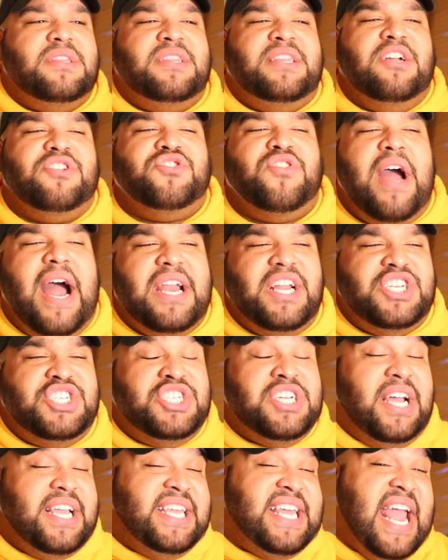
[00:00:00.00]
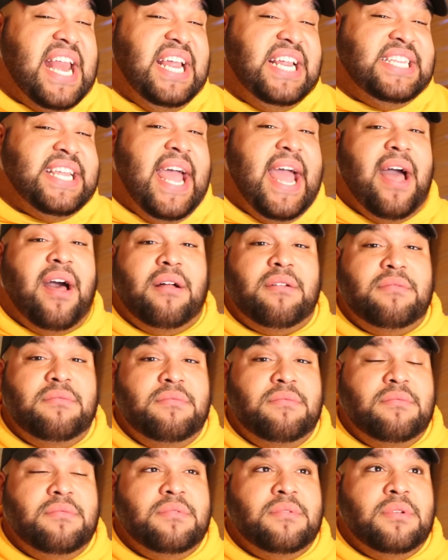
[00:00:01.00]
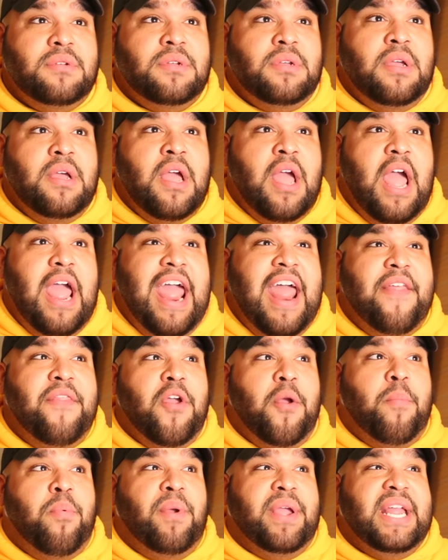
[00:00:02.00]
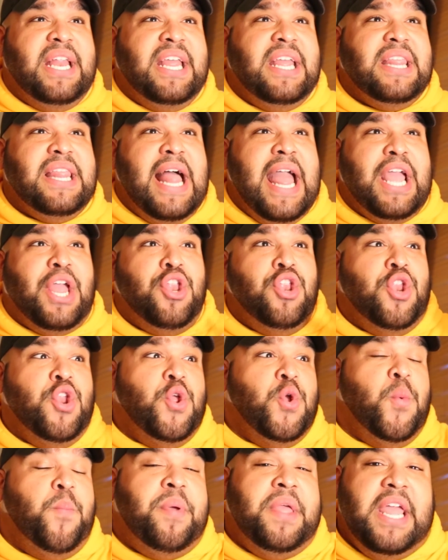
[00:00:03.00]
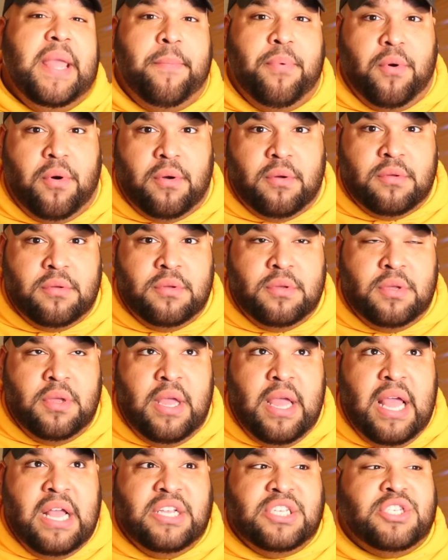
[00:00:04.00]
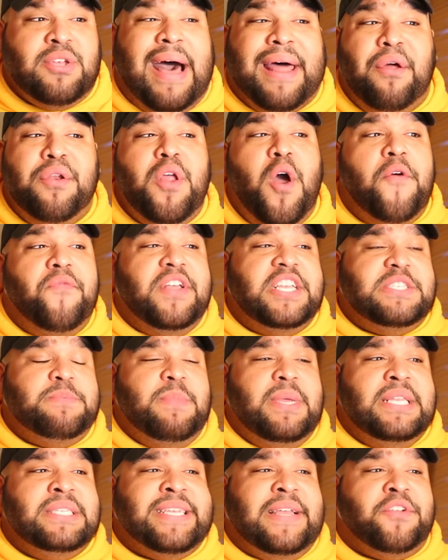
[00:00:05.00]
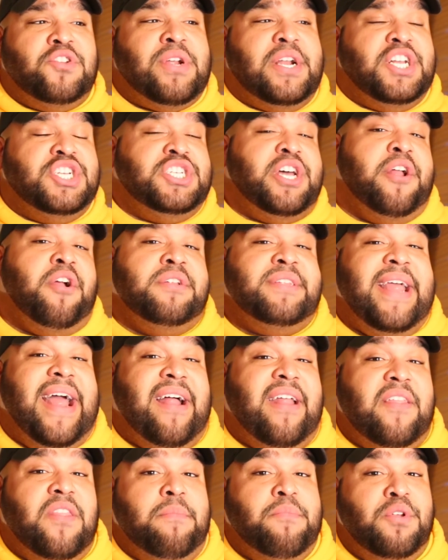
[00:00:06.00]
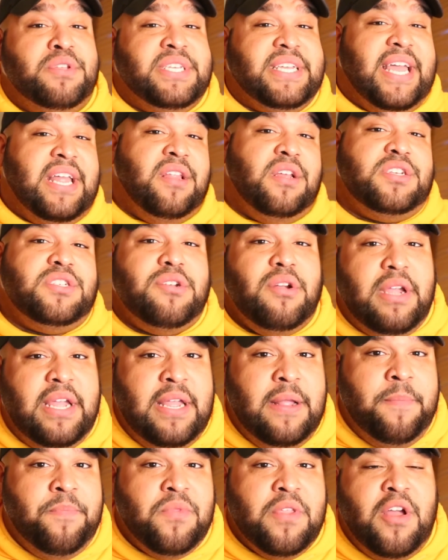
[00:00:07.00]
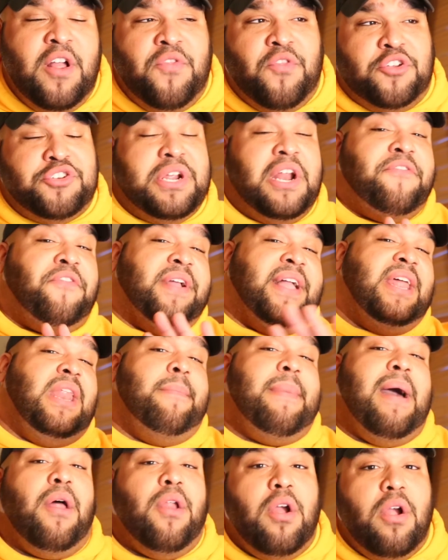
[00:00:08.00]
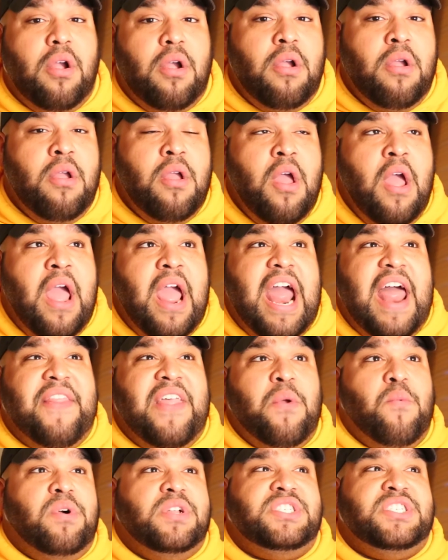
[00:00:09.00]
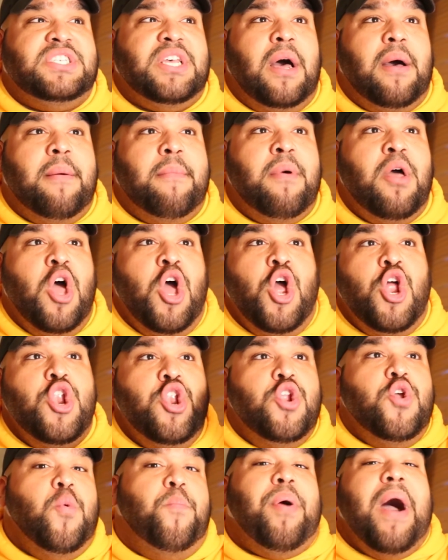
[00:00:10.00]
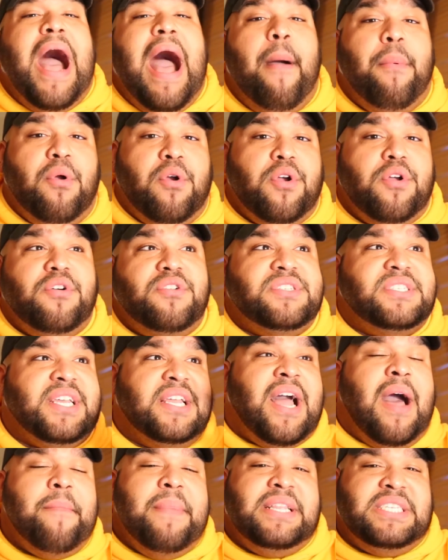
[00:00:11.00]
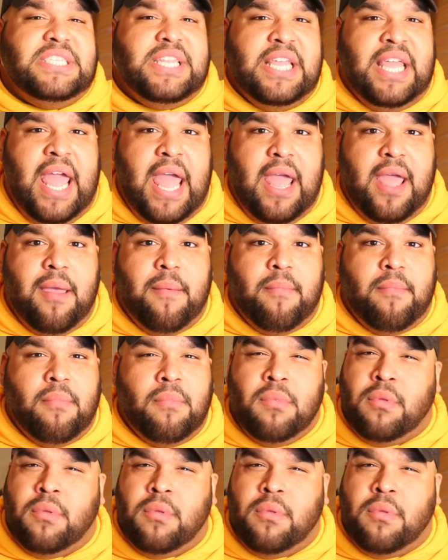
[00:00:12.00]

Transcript: they're trying to shut Katy down, and they're bringing in like new people. So I don't know if this means like they're trying to shut her down in the music industry, they're trying to forget about her, and they want some new pop girls to come into the game.